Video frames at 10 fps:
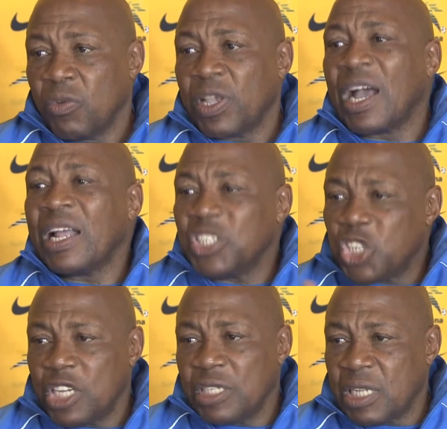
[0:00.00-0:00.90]
We can't
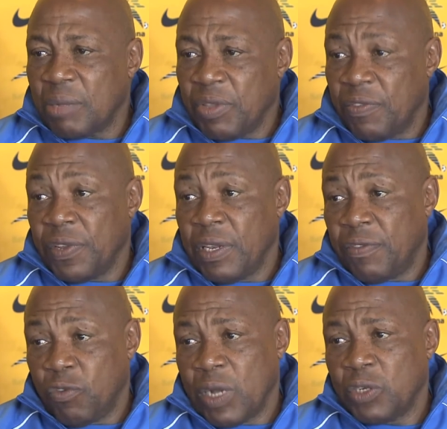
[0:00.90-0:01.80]
change them even
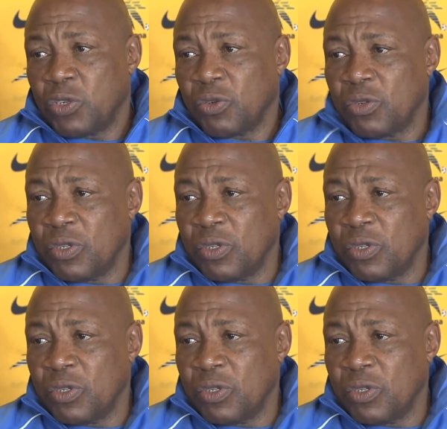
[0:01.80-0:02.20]
if we want to.